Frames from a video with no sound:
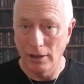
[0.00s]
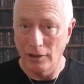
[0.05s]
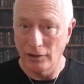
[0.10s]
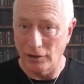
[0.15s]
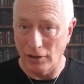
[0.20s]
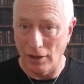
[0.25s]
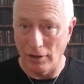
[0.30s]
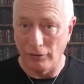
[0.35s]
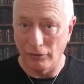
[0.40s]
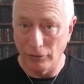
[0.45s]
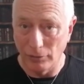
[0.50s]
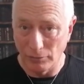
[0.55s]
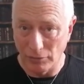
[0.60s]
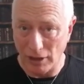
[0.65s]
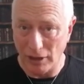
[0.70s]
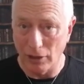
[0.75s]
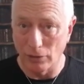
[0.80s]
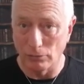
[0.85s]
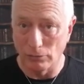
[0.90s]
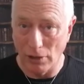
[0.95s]
So it forms
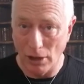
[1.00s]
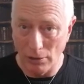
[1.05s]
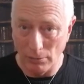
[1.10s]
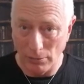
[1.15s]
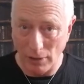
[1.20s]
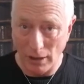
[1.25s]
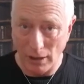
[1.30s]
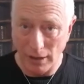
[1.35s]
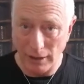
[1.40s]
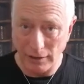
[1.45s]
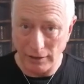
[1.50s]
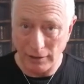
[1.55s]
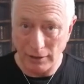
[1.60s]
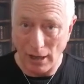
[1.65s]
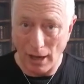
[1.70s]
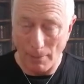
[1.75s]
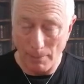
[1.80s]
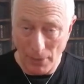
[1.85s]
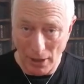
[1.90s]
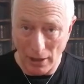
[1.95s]
like a rope light,
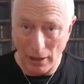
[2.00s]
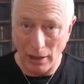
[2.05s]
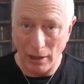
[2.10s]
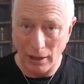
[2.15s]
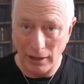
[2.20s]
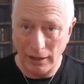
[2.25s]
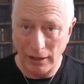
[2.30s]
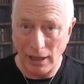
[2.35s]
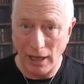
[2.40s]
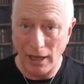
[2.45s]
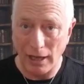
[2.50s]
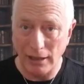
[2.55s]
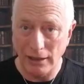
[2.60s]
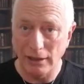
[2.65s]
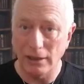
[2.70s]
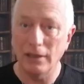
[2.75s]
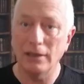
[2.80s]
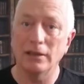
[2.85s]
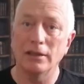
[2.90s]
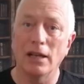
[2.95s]
a bit like
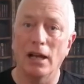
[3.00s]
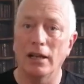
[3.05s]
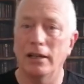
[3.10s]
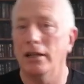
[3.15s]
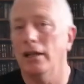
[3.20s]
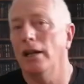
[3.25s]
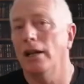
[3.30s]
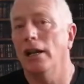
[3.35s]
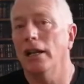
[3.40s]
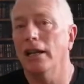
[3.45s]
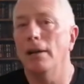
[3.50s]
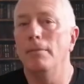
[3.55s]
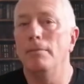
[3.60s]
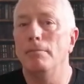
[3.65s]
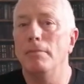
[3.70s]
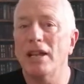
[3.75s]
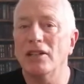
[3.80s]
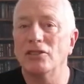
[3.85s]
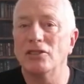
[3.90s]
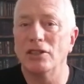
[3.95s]
a kind of like a
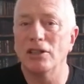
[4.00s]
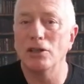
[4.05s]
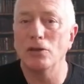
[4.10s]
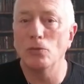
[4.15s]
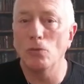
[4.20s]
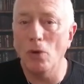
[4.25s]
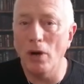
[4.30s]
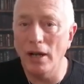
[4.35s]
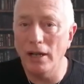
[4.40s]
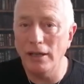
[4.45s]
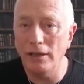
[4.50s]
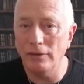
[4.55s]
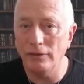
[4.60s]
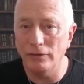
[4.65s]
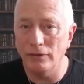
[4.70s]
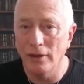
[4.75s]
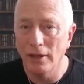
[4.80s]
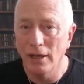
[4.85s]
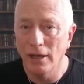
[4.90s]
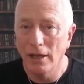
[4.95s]
Mexican
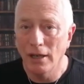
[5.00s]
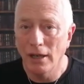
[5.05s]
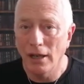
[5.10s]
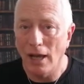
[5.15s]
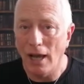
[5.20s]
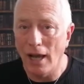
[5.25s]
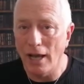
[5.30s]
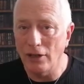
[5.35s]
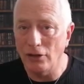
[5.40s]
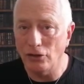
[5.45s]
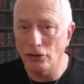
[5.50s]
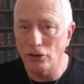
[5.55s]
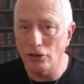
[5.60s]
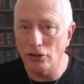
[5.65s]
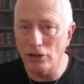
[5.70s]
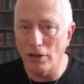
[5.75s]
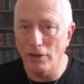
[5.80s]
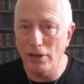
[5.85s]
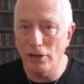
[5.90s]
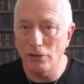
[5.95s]
wave, and it's just,
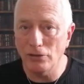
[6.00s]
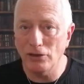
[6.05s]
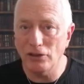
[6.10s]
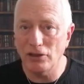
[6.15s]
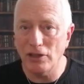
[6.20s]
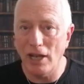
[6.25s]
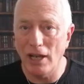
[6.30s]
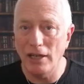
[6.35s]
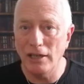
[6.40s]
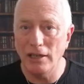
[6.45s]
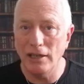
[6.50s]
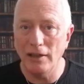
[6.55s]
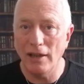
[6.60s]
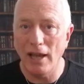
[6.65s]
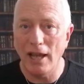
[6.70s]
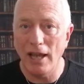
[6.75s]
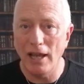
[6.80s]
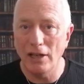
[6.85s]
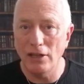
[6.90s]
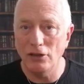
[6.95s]
and then you're sending
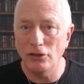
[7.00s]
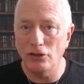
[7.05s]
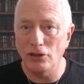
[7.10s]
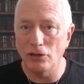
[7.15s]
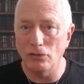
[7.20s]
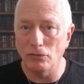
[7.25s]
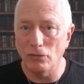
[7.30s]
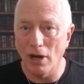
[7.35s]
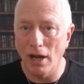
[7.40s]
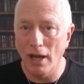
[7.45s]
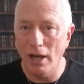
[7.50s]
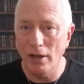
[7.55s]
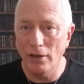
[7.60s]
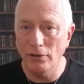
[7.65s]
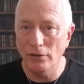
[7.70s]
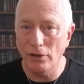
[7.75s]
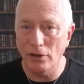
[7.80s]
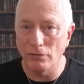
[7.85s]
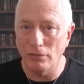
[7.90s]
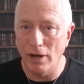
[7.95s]
that energy
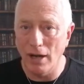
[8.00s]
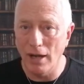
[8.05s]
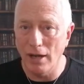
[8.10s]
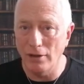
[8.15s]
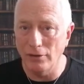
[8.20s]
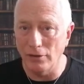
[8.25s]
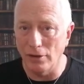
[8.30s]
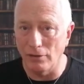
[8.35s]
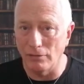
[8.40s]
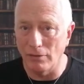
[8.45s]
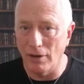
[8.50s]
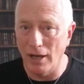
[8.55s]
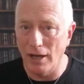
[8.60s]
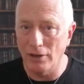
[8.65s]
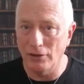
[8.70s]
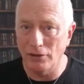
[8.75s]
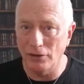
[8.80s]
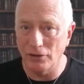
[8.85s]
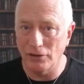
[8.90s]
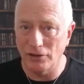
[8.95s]
round and round and
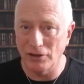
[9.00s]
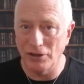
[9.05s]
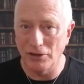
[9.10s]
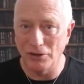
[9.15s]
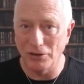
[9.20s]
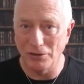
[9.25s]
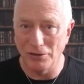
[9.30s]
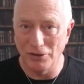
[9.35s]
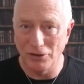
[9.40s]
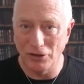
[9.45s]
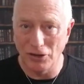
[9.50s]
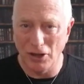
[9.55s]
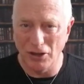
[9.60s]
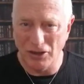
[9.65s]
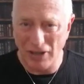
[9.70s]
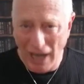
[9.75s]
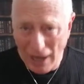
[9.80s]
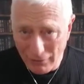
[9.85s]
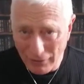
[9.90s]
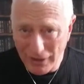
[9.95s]
round your sigil and
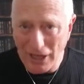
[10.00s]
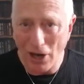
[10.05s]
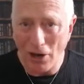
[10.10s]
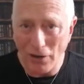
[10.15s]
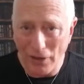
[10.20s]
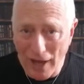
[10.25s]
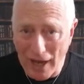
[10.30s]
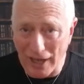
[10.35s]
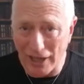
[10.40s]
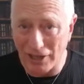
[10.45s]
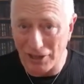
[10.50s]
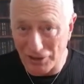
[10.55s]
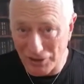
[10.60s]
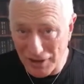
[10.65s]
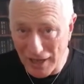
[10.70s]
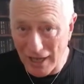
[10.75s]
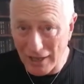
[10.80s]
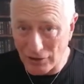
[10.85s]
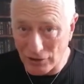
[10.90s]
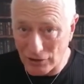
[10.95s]
charging. Have a go at that because
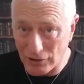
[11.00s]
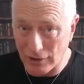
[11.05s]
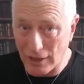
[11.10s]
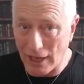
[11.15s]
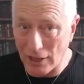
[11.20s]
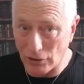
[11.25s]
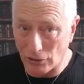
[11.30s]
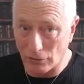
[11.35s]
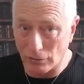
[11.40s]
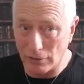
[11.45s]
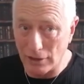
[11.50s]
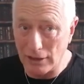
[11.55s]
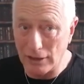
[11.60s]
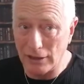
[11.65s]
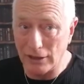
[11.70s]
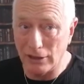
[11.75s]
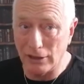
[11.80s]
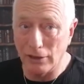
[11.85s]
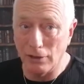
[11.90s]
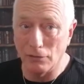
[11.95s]
that's
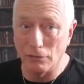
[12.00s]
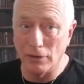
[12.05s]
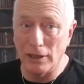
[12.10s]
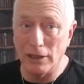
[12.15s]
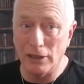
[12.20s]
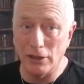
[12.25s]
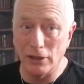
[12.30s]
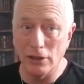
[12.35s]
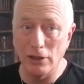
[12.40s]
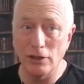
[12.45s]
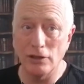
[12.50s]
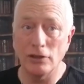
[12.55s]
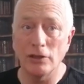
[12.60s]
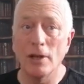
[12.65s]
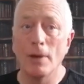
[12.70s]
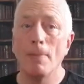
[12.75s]
really good.